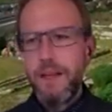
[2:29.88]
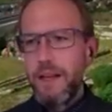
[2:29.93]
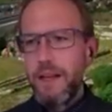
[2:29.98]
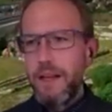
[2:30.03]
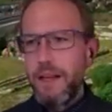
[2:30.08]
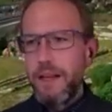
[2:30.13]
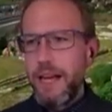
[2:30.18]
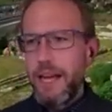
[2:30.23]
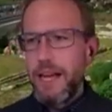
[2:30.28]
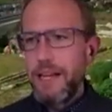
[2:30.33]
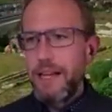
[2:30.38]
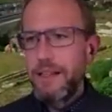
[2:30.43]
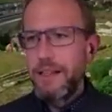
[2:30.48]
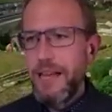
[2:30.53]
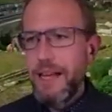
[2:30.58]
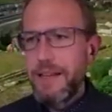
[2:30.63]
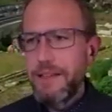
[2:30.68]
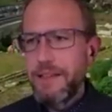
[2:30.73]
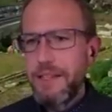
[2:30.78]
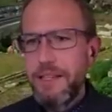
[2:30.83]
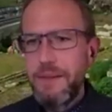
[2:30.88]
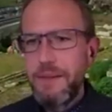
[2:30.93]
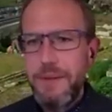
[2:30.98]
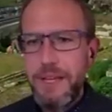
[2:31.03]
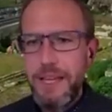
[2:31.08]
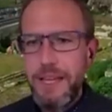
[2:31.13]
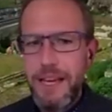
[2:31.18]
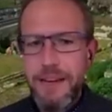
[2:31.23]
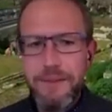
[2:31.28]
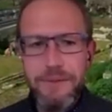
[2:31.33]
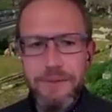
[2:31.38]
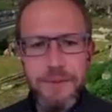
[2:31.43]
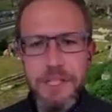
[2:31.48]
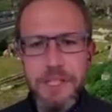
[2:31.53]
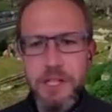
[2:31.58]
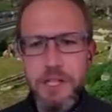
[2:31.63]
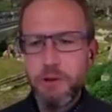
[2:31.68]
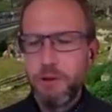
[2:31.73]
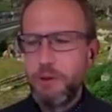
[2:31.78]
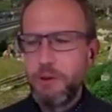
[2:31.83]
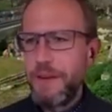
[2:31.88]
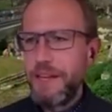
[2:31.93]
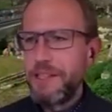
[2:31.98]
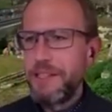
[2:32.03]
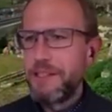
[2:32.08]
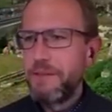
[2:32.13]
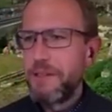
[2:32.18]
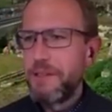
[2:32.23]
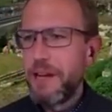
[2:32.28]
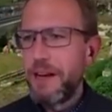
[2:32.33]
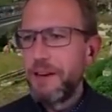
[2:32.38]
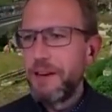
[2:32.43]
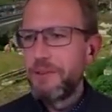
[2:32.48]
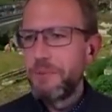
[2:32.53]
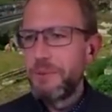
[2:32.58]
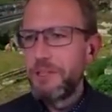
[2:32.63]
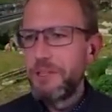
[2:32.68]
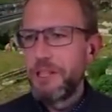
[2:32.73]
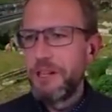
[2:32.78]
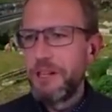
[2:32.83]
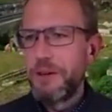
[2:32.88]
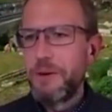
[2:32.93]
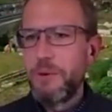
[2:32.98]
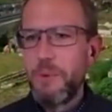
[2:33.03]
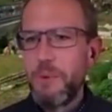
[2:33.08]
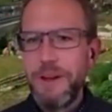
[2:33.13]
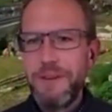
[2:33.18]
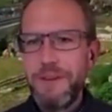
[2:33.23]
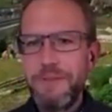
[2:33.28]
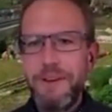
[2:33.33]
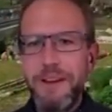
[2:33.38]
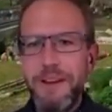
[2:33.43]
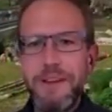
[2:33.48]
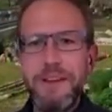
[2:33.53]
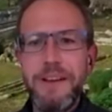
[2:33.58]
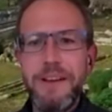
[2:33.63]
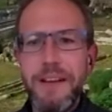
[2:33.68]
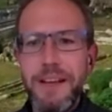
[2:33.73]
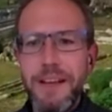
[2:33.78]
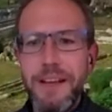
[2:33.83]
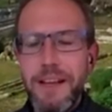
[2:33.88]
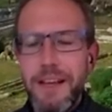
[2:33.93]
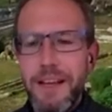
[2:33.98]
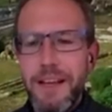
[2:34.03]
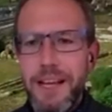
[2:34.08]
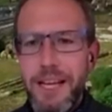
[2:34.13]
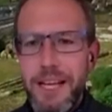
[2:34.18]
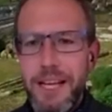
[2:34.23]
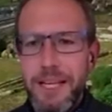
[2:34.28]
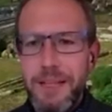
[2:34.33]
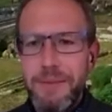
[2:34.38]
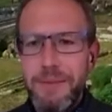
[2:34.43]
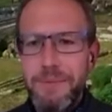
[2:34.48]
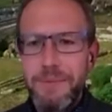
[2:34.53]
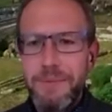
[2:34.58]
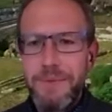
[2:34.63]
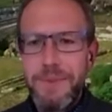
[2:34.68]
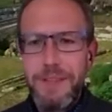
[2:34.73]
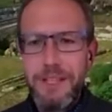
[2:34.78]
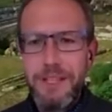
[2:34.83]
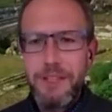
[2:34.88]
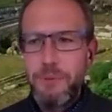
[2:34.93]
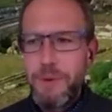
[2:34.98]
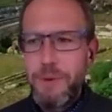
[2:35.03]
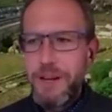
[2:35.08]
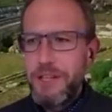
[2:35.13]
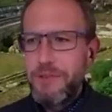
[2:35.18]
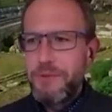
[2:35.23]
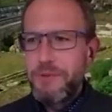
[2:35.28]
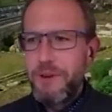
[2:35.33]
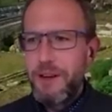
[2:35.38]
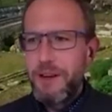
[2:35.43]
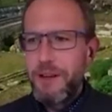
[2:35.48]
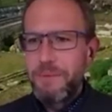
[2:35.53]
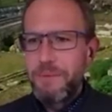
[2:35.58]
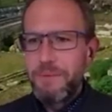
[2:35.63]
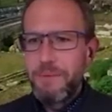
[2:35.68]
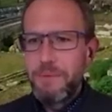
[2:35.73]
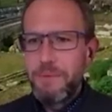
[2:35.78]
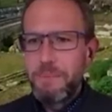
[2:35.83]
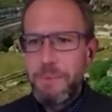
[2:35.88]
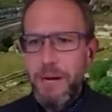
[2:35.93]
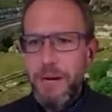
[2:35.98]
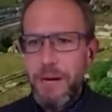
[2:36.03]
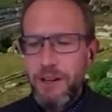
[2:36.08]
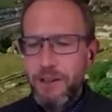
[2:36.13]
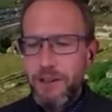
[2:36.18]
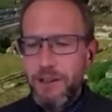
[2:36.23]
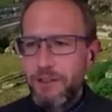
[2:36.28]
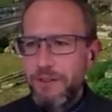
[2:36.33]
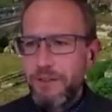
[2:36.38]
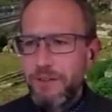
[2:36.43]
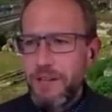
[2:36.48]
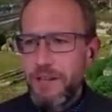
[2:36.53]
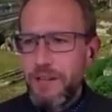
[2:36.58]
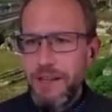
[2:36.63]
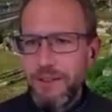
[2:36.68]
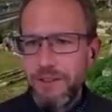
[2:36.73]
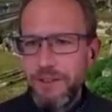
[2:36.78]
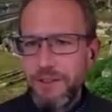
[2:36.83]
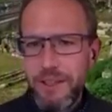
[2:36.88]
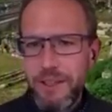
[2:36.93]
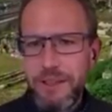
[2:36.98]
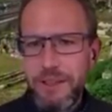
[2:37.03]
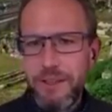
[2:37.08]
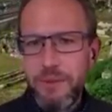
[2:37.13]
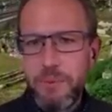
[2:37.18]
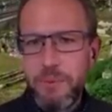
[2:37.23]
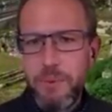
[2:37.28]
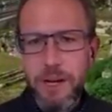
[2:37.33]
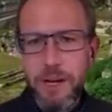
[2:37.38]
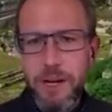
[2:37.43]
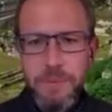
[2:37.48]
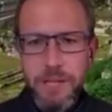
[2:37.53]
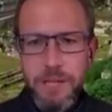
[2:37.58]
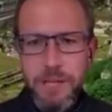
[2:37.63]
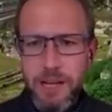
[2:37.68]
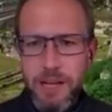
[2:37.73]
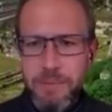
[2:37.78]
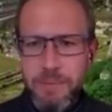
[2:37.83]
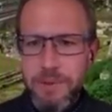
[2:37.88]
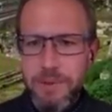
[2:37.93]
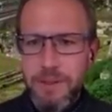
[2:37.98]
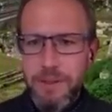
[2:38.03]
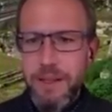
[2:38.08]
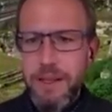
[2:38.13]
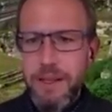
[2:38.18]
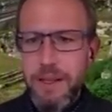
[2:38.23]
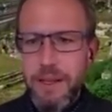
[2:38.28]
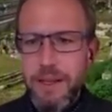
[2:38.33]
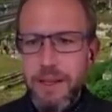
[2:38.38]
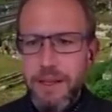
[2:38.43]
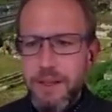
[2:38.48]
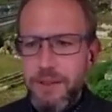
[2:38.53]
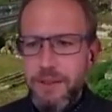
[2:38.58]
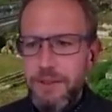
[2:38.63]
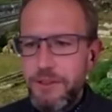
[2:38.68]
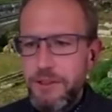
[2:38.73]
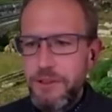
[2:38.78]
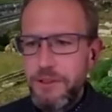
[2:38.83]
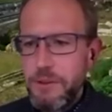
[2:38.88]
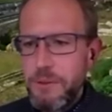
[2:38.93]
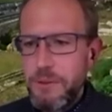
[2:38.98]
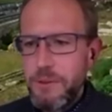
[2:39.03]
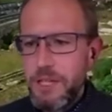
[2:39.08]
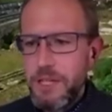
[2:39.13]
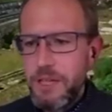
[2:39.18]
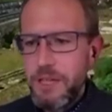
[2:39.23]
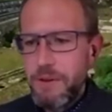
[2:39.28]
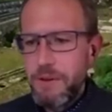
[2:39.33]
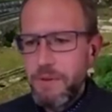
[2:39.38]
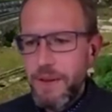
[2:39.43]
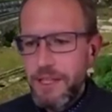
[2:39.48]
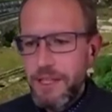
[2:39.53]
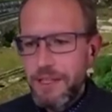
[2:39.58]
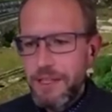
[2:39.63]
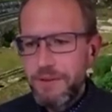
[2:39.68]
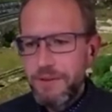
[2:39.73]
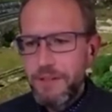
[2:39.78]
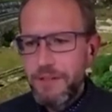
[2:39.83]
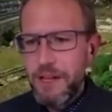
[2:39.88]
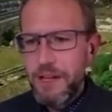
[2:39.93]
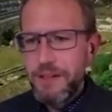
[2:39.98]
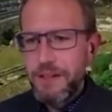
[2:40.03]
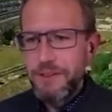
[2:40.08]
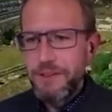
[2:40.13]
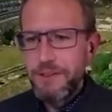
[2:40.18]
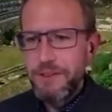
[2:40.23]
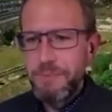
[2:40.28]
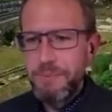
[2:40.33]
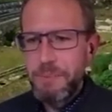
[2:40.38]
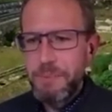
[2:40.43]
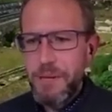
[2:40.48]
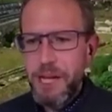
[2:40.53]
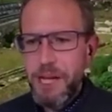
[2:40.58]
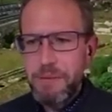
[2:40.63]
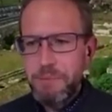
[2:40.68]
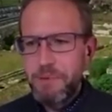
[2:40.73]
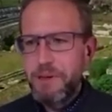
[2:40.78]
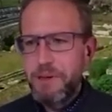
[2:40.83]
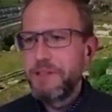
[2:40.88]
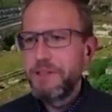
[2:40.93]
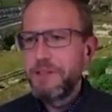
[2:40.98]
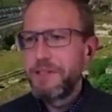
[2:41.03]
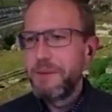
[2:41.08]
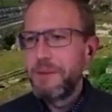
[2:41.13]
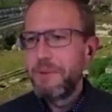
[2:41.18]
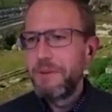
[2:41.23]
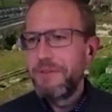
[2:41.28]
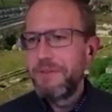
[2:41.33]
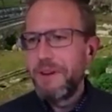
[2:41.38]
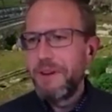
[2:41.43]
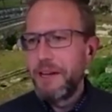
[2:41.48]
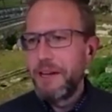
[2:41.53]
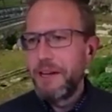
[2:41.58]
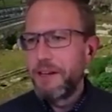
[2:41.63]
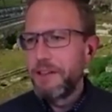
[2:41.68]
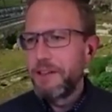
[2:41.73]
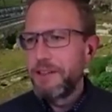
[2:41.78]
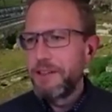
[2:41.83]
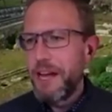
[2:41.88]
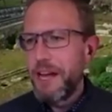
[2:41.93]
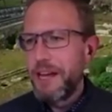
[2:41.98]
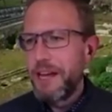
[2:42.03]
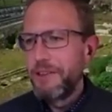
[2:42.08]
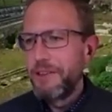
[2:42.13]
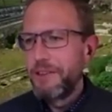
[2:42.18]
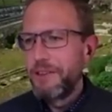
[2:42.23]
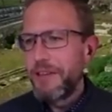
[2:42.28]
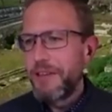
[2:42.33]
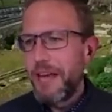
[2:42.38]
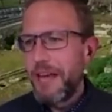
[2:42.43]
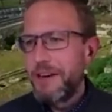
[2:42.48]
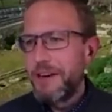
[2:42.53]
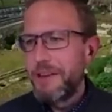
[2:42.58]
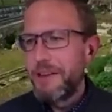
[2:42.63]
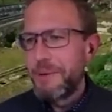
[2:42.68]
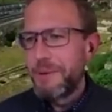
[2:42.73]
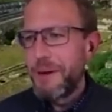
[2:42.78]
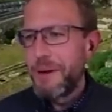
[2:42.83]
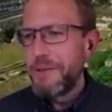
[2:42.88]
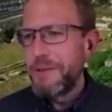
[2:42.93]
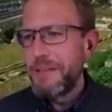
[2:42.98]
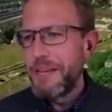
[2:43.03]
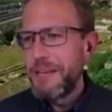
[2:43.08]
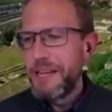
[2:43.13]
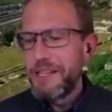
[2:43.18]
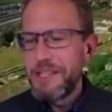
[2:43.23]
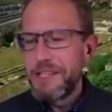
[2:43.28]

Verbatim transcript: And lastly, we have physical remains of dogs, which are quite fun. Um, these range from burials of dogs, like this one up top, to the remains of dogs' paw prints that we find on tiles scattered throughout the ancient